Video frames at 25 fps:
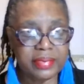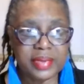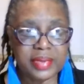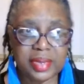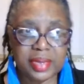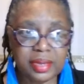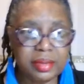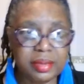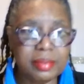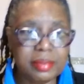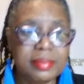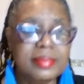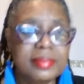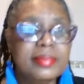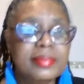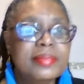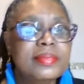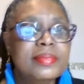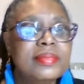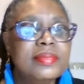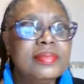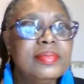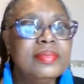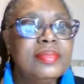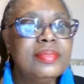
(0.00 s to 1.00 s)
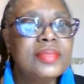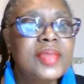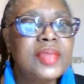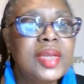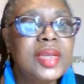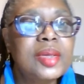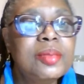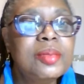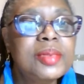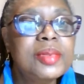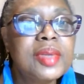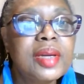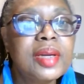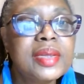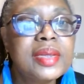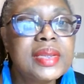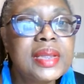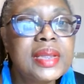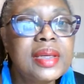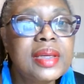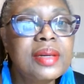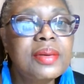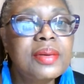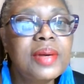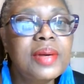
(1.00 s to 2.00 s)
too. Oops, I
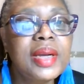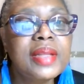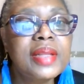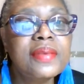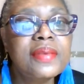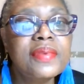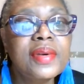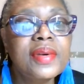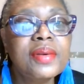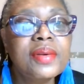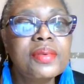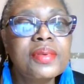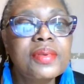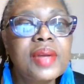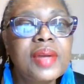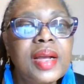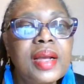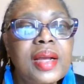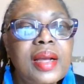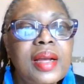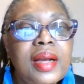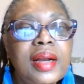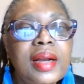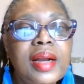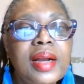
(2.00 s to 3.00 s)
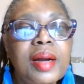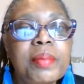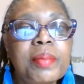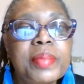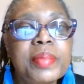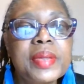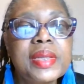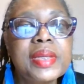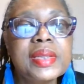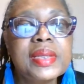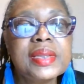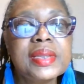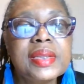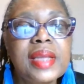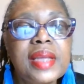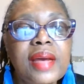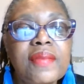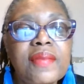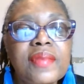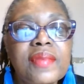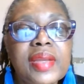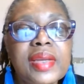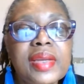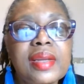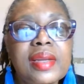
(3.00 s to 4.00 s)
see it like the phone. Companies
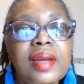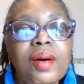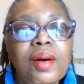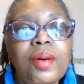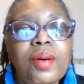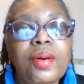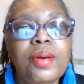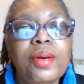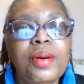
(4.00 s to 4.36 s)
definitely know.